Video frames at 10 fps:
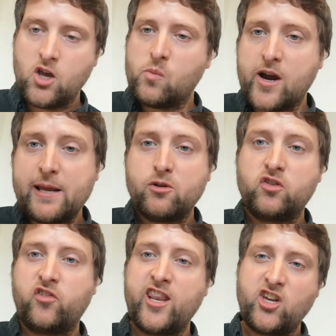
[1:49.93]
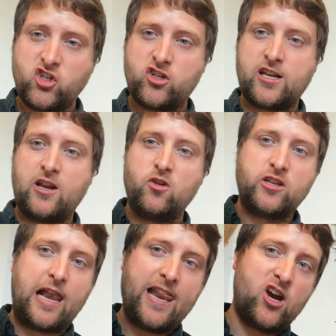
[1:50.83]
When it was finished, and it looked
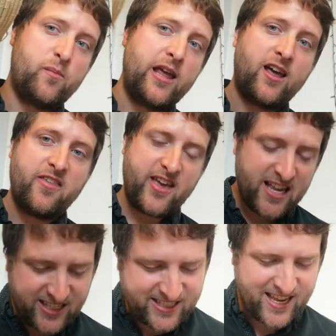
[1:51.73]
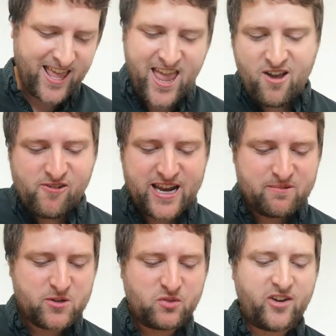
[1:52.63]
a little bit like this, when it
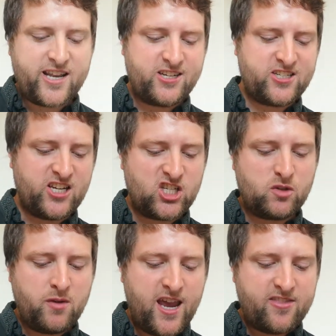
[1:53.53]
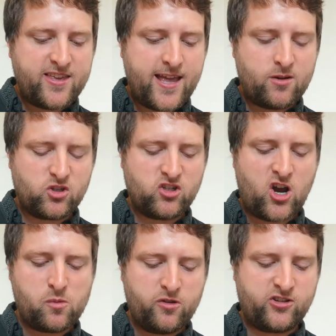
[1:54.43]
was finished, she smeared the
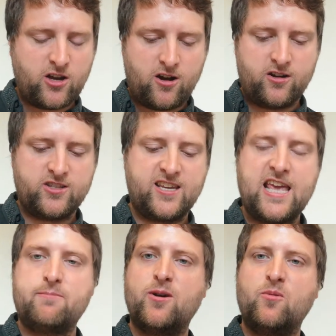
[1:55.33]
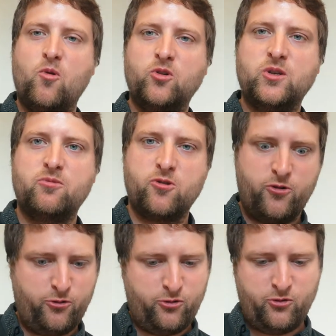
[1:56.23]
outside with tar to keep it
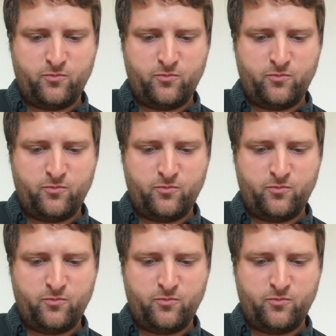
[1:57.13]
waterproof.